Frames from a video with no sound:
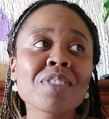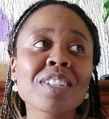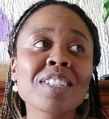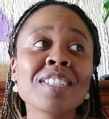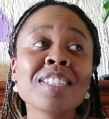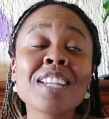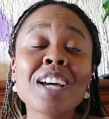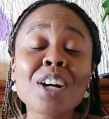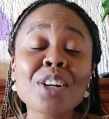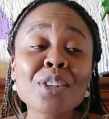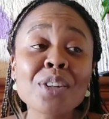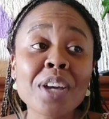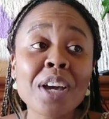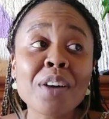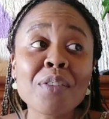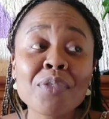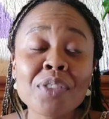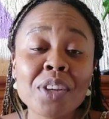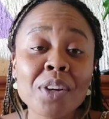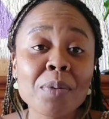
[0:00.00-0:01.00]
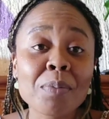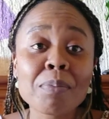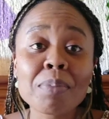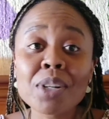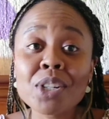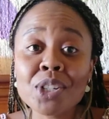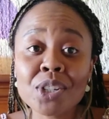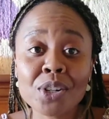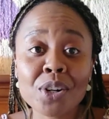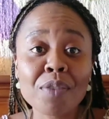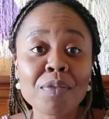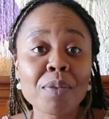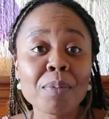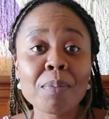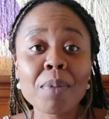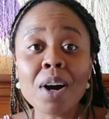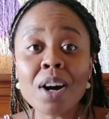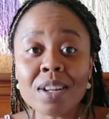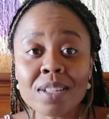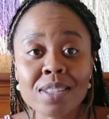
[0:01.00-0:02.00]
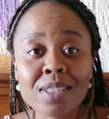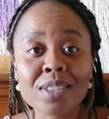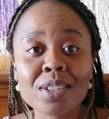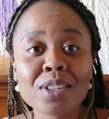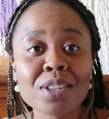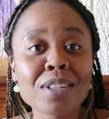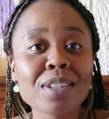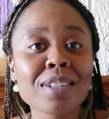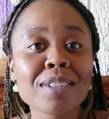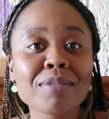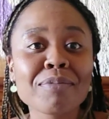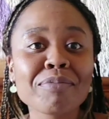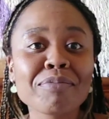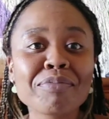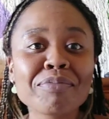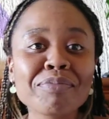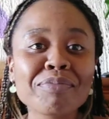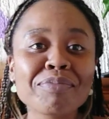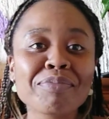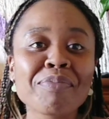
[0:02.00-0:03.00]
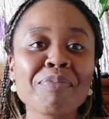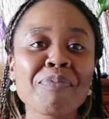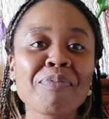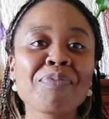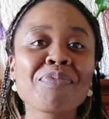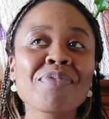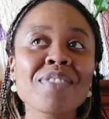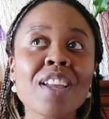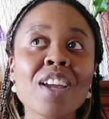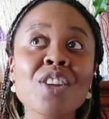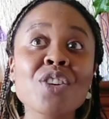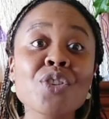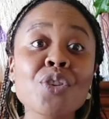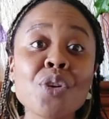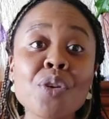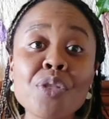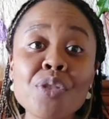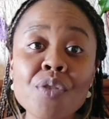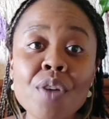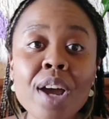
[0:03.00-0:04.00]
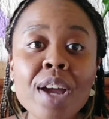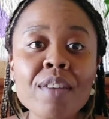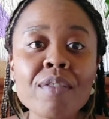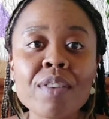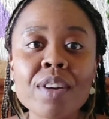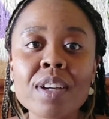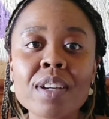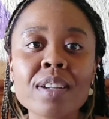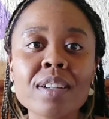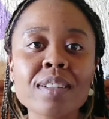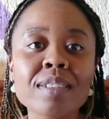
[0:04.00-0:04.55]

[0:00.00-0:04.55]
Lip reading: Now you have the ambition of a monster and you're thriving.